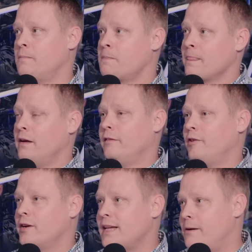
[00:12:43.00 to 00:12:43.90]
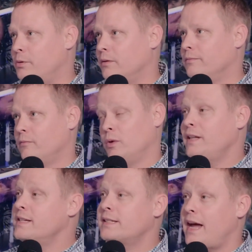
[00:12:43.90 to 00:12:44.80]
So, for example,
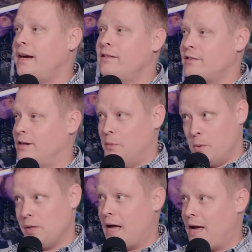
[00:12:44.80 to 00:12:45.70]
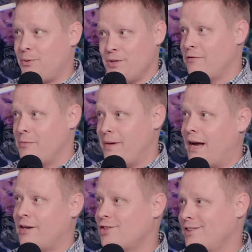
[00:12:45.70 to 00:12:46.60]
release cadence in a mobile app will never
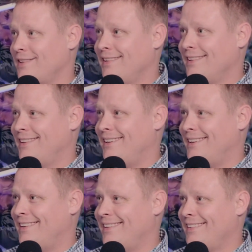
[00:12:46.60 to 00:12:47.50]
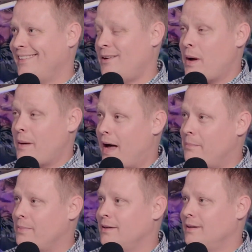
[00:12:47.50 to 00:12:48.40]
match a web
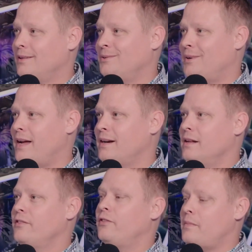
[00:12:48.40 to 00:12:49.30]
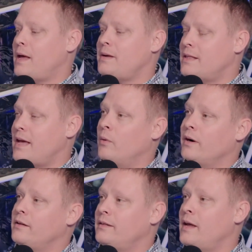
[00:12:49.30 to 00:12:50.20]
app, right? So maybe they
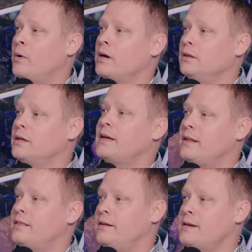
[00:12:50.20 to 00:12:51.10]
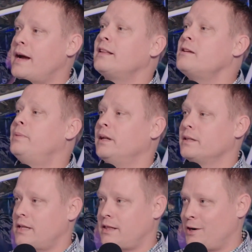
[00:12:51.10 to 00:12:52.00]
want to look at the nightly
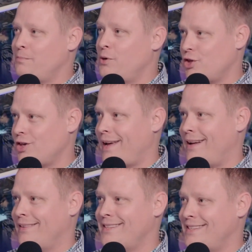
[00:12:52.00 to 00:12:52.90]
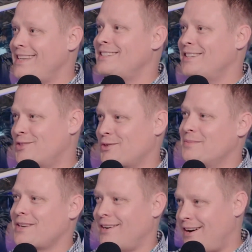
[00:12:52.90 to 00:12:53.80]
builds that they're pushing out to the testing
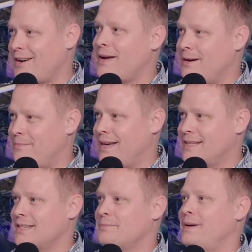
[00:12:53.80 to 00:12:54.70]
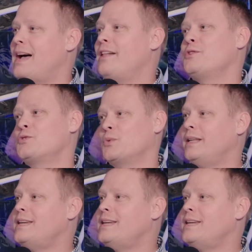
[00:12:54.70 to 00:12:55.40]
streams on an automated basis, but not those